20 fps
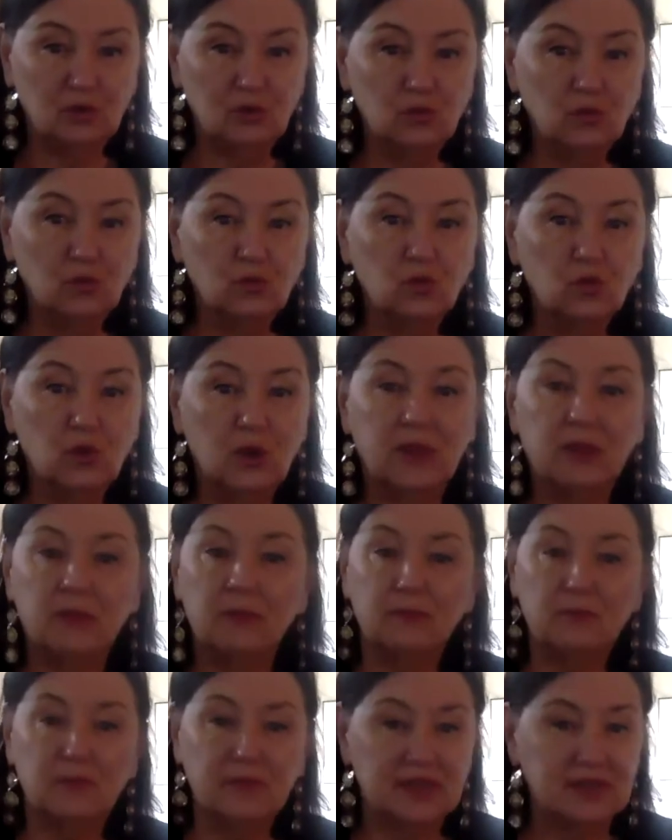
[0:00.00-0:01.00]
with
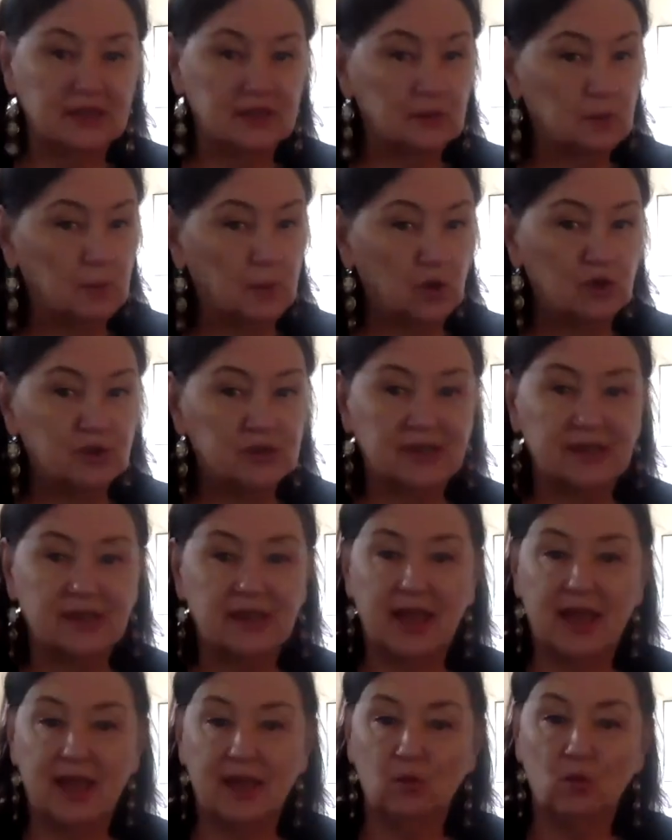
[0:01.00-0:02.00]
this person,
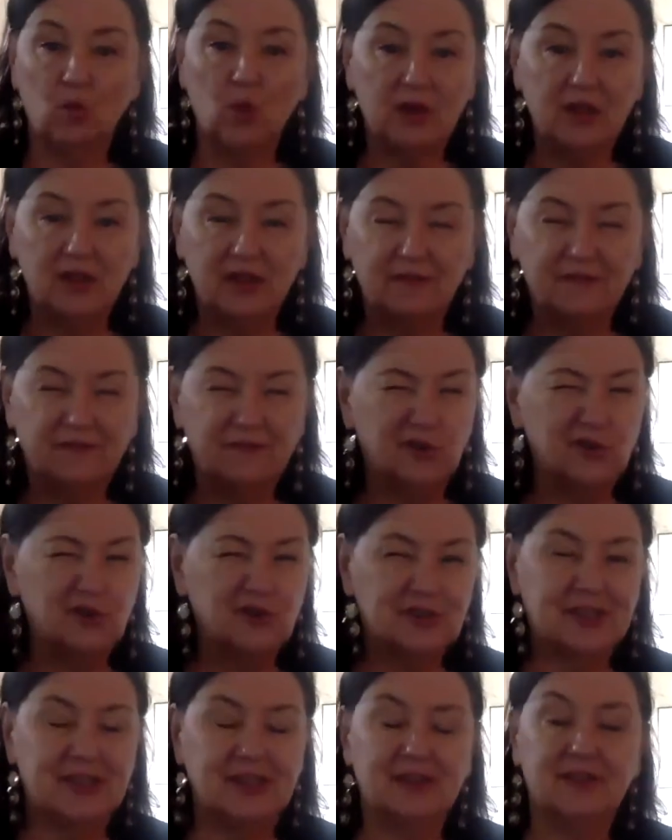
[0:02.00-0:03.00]
and one of the
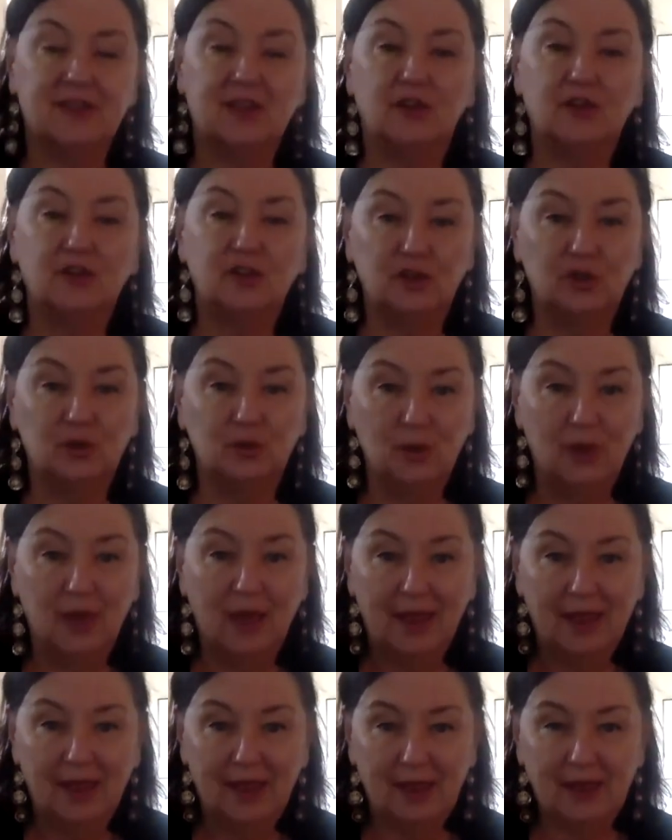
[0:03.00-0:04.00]
first things I'll do
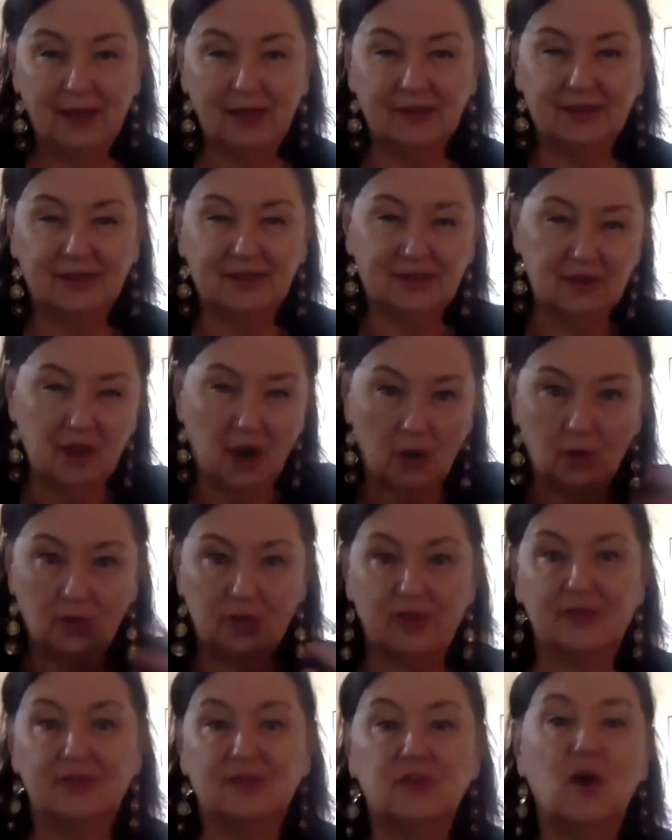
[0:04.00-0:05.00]
is start
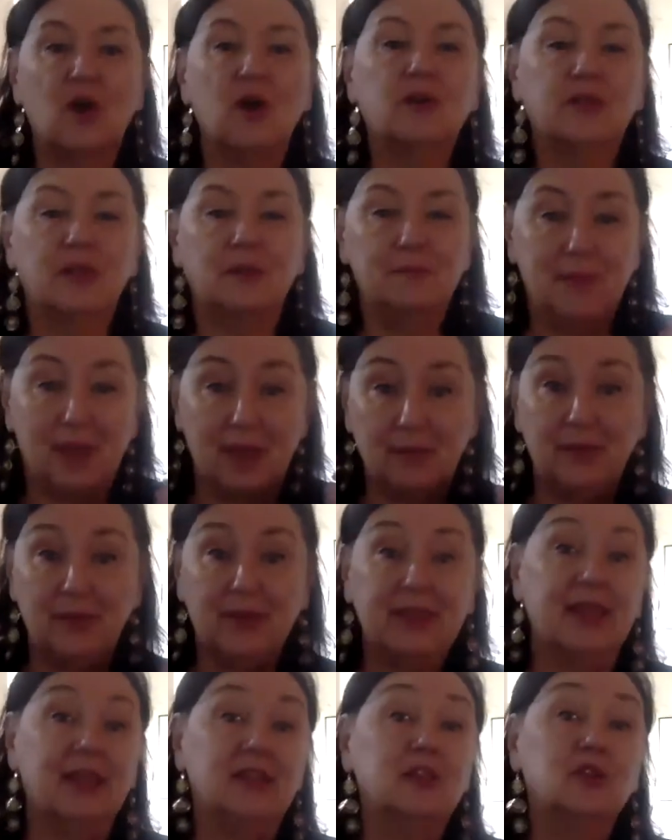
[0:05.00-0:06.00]
with a song that maybe
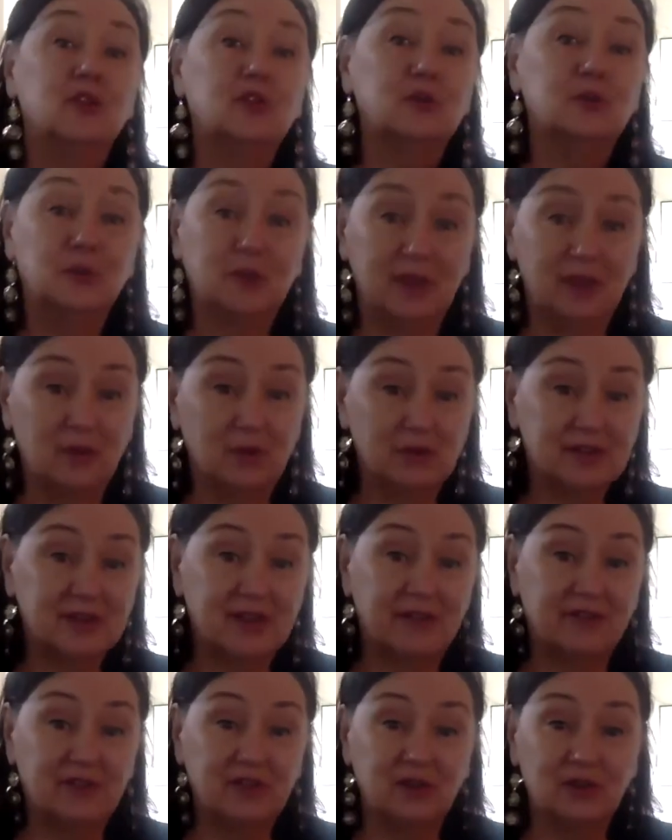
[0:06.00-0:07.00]
they learned when they were
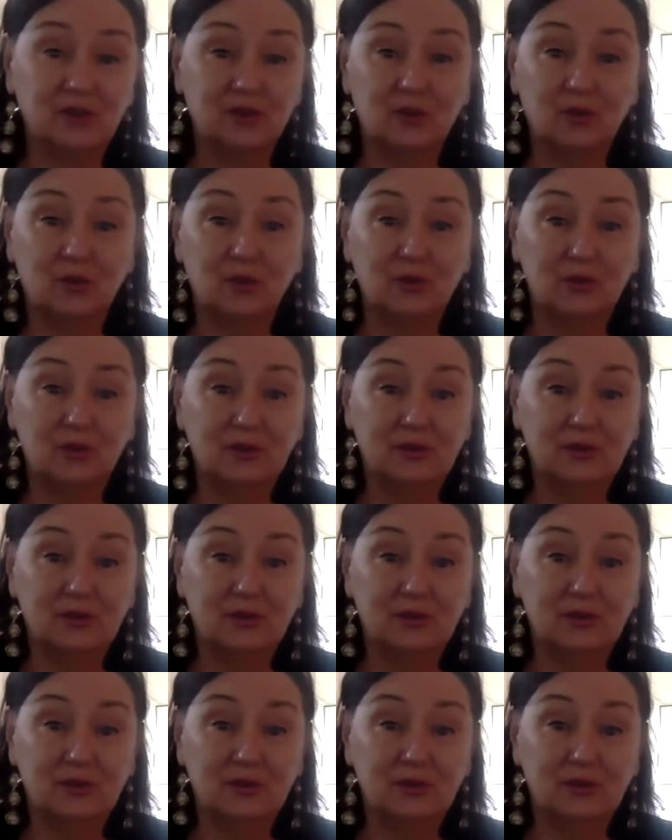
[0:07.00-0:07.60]
7 years old,